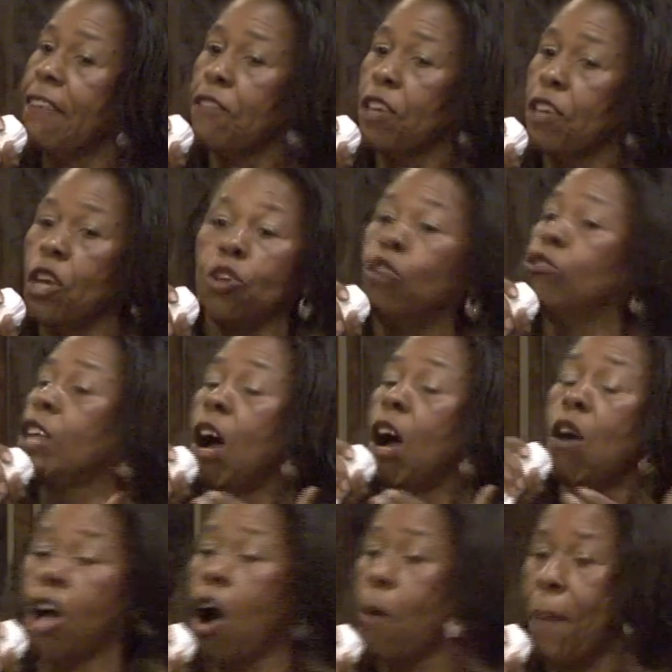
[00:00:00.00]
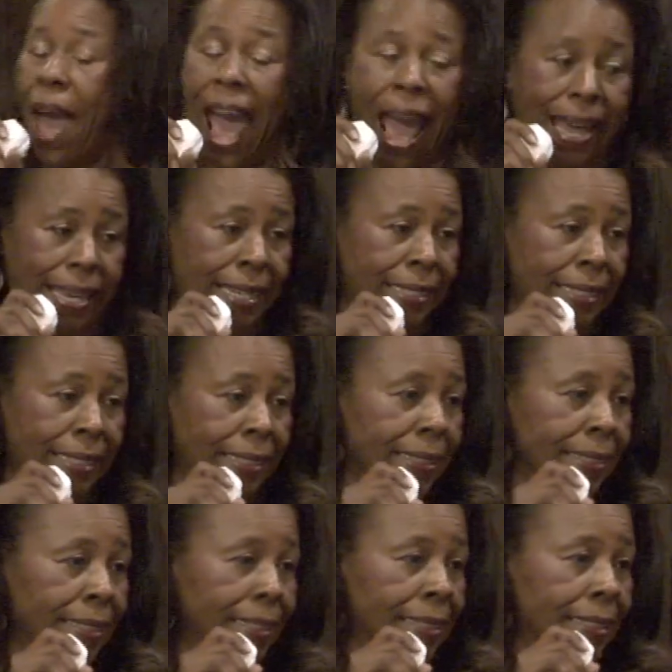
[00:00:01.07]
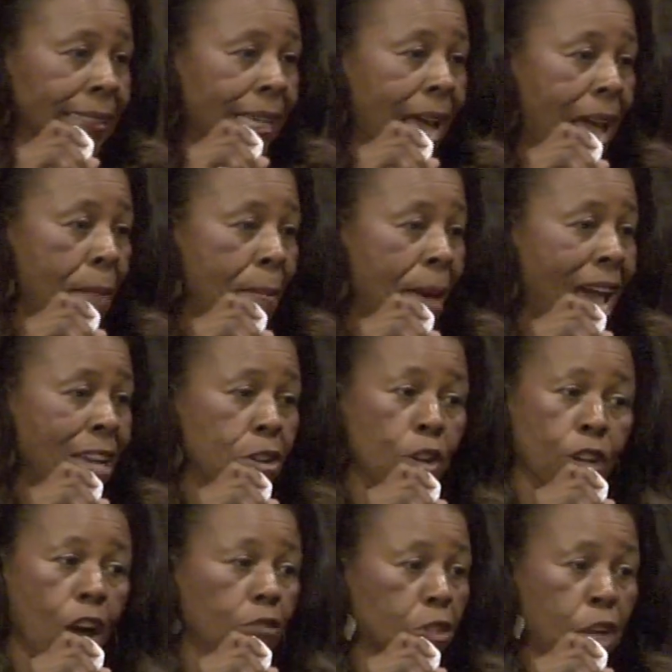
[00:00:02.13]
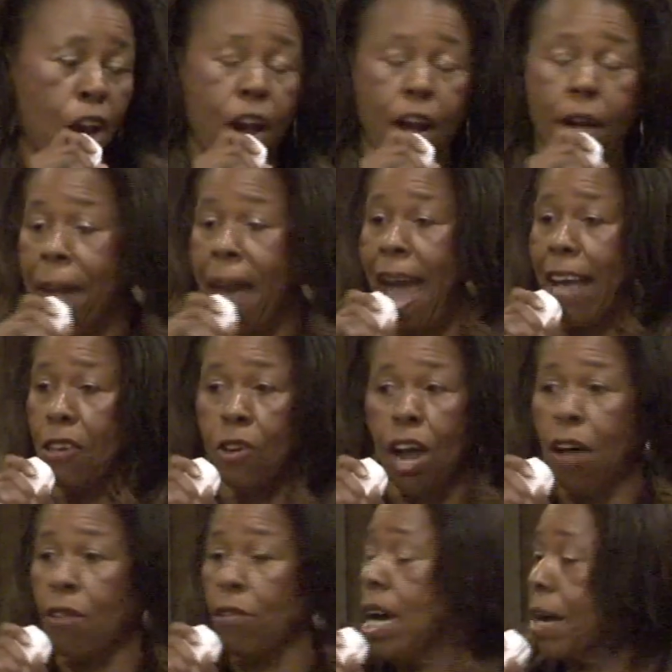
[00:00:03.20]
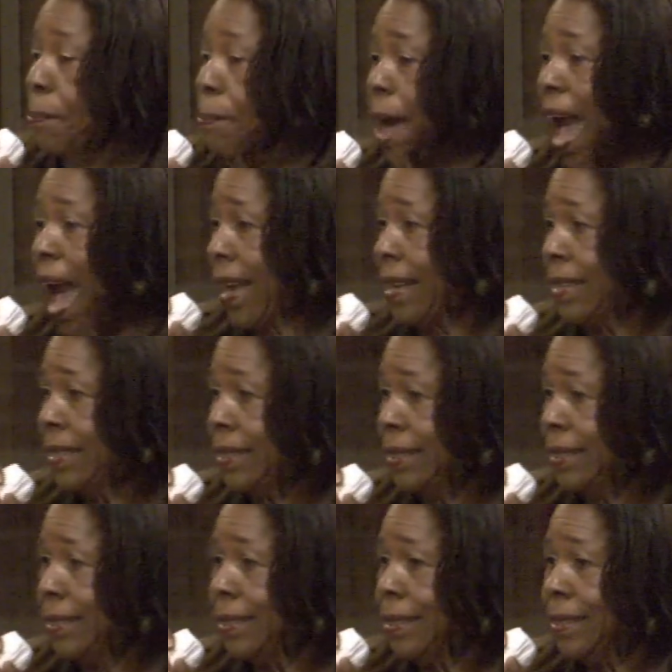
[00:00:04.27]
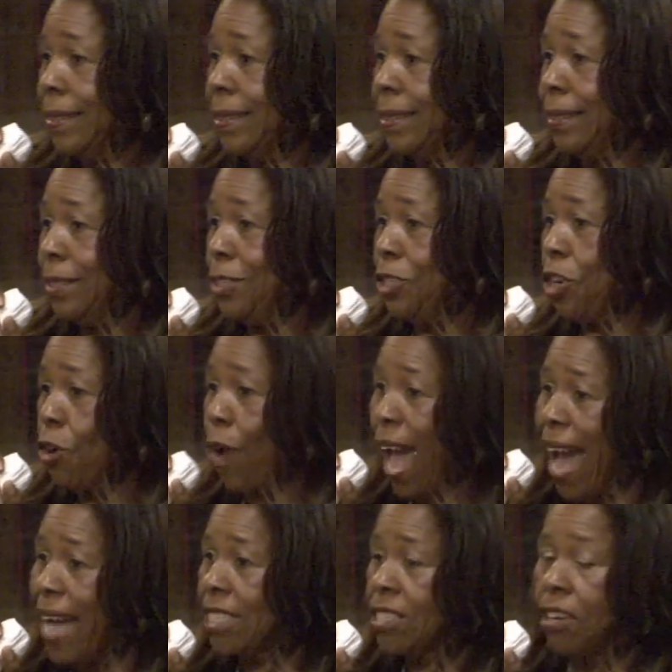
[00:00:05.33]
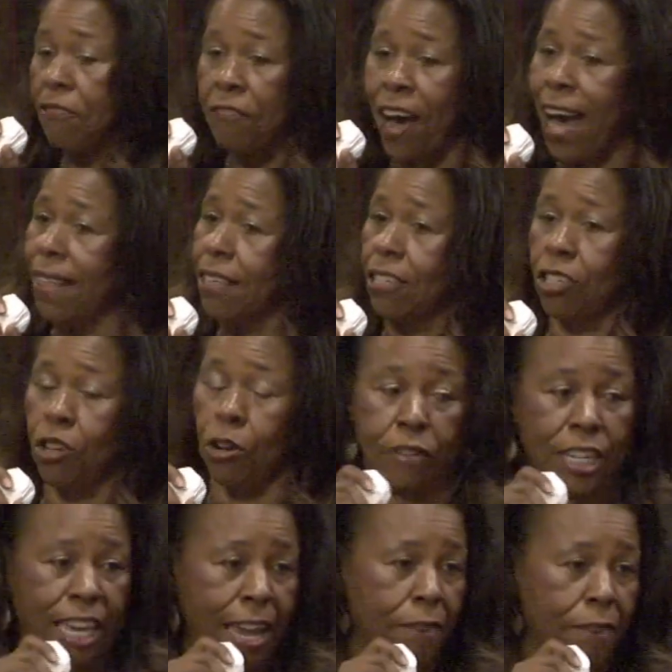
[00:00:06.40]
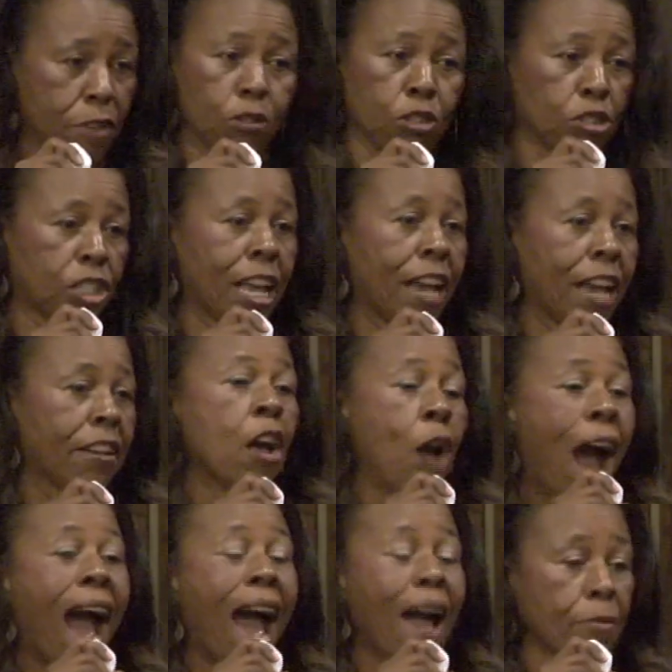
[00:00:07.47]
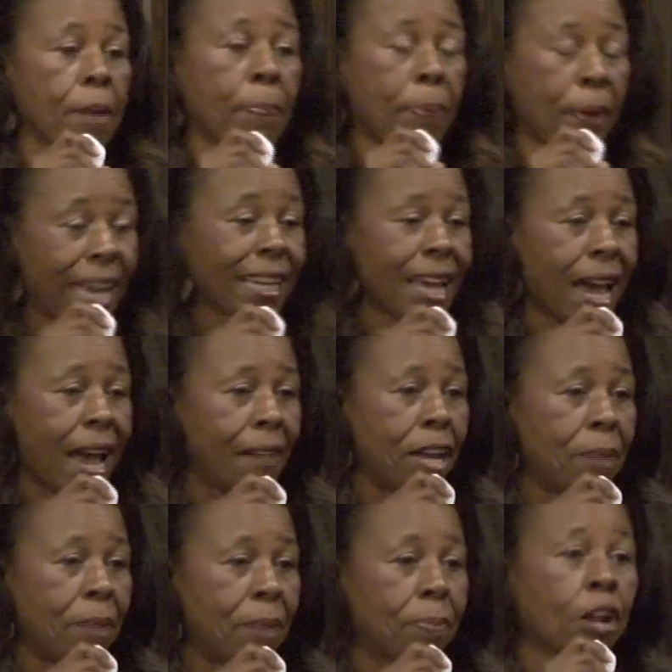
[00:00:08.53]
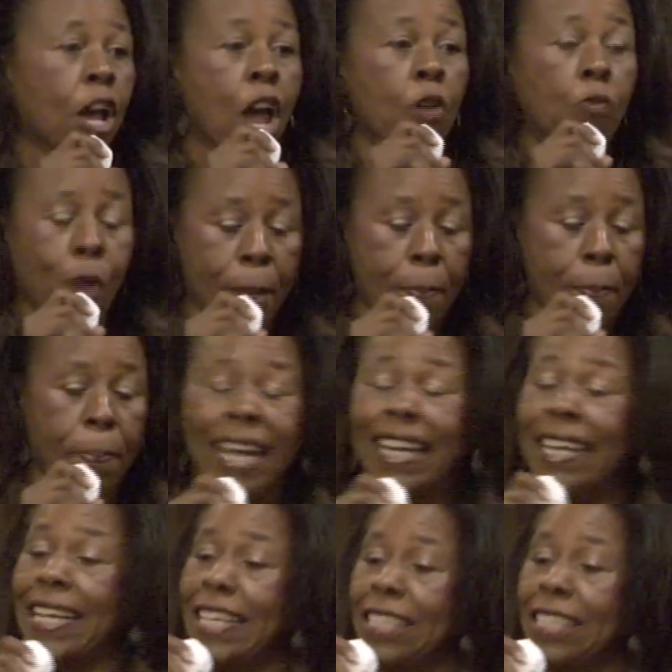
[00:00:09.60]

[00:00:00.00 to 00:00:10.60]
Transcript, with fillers: Lord to forgive you, you don't go back. Amen. You don't turn back. You don't look back. You ask the Father to forgive you. You said, I repent of it, but